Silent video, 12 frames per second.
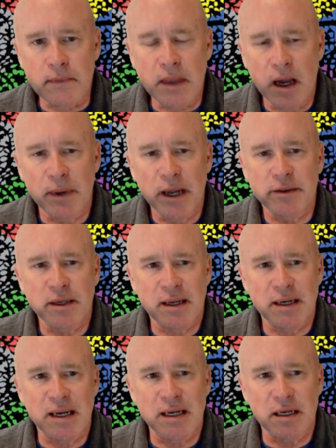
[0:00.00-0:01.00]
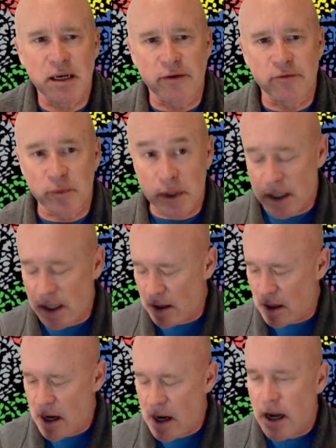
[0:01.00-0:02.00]
about the Canadian government
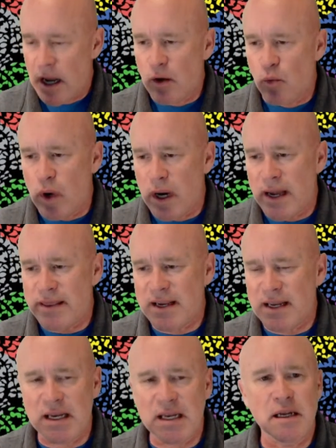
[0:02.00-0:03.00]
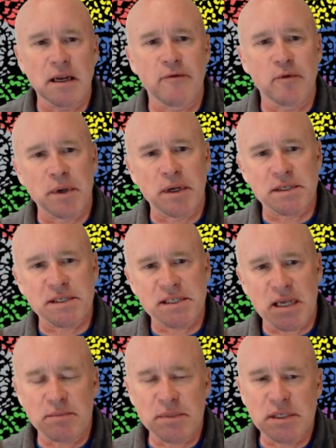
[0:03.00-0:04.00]
and why the Canadian government
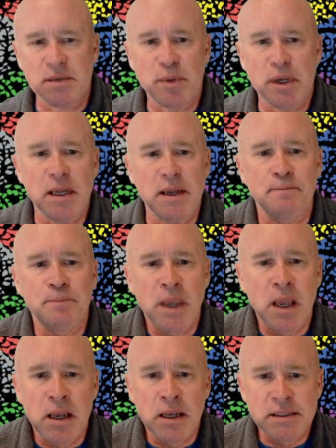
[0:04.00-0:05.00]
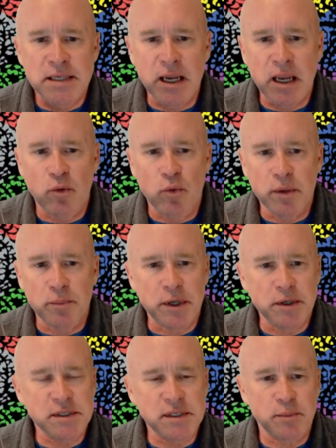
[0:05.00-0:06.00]
seems to be taking what
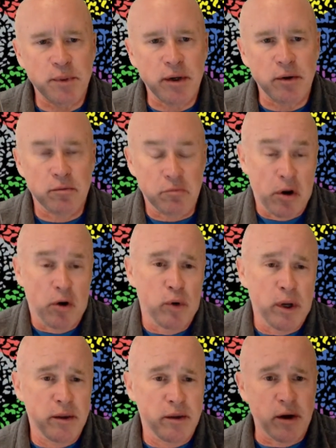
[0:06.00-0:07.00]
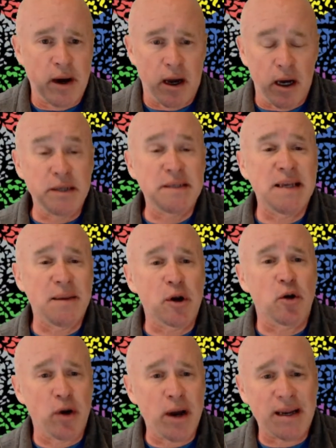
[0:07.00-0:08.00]
appears to be a rather
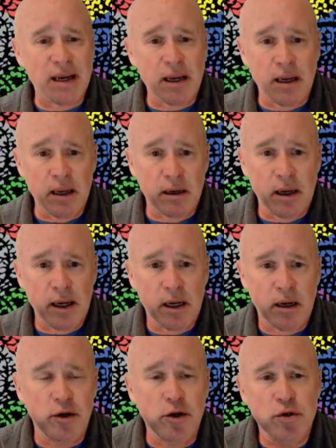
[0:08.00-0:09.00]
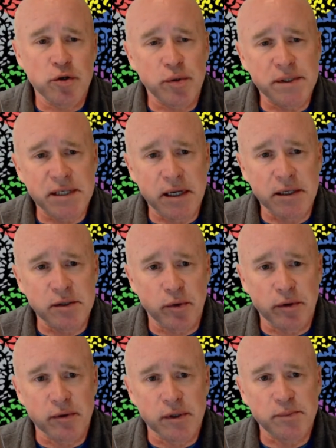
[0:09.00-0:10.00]
undemocratic and unusual stance
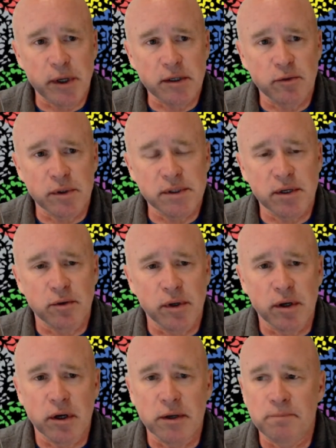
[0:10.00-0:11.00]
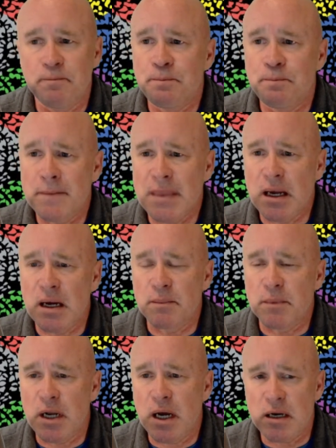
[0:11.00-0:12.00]
with respect to what's going on
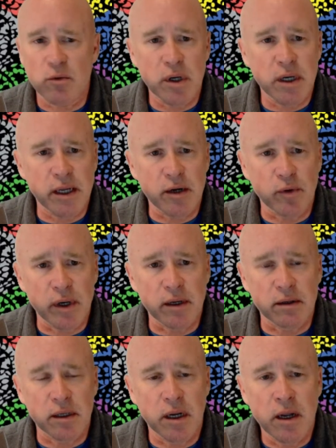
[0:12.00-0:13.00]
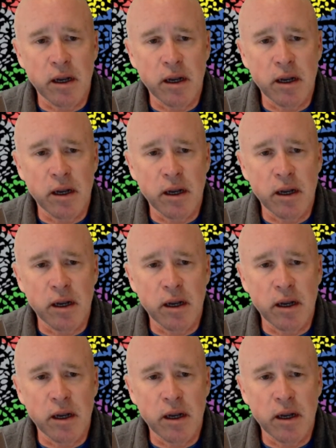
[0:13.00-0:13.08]
in Ottawa and around